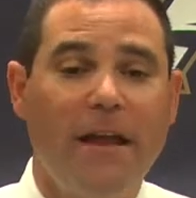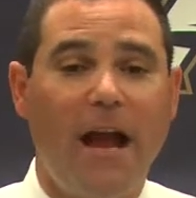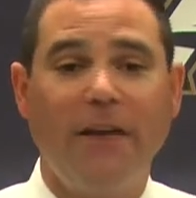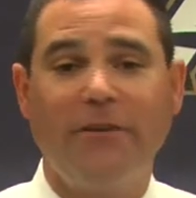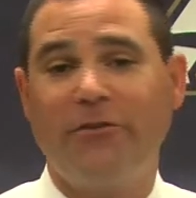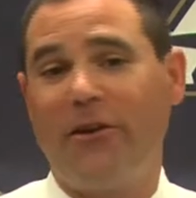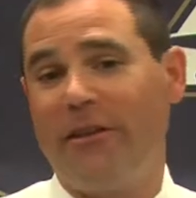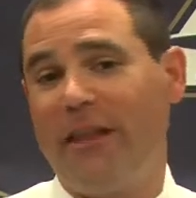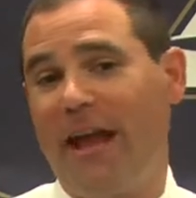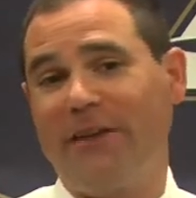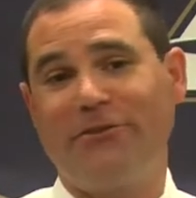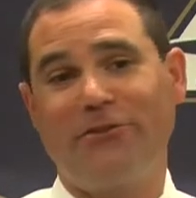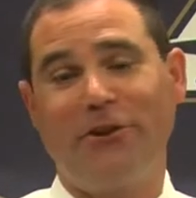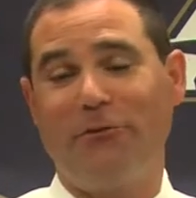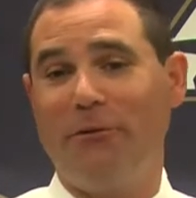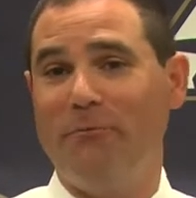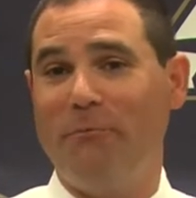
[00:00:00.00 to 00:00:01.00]
Yeah, I saw
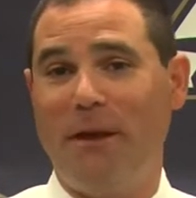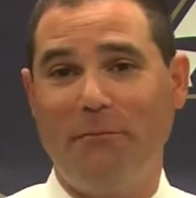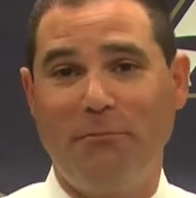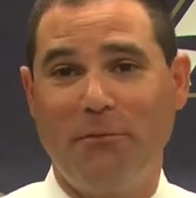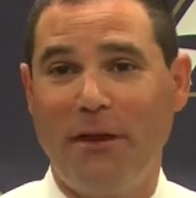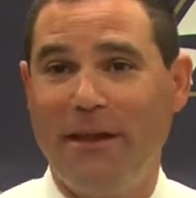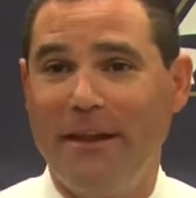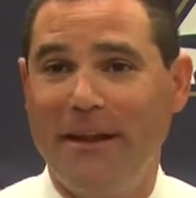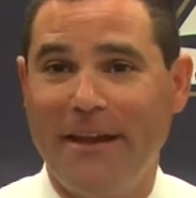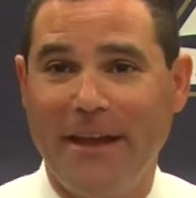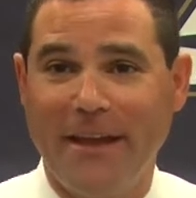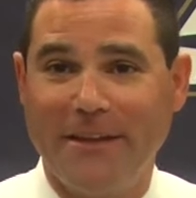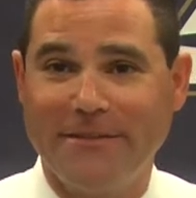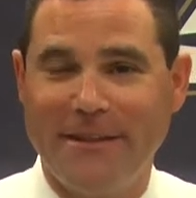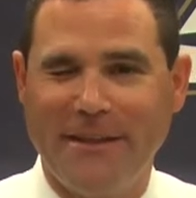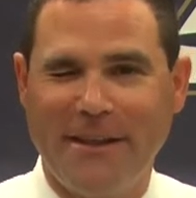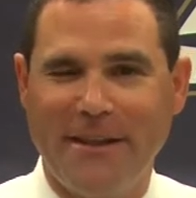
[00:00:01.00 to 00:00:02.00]
last year we made plenty of
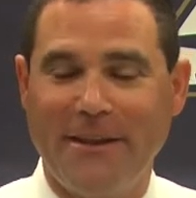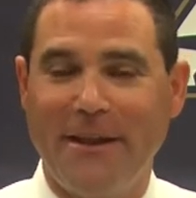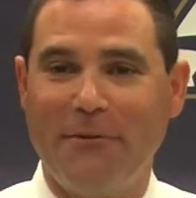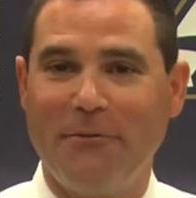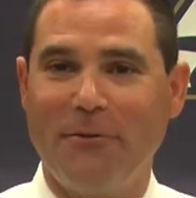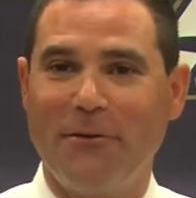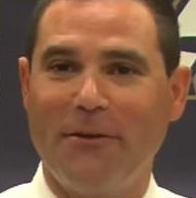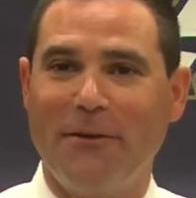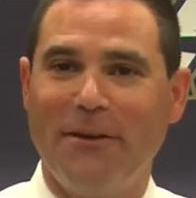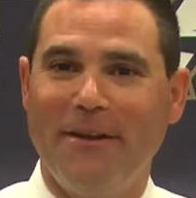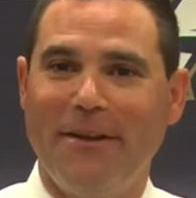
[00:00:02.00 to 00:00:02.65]
kicks that were,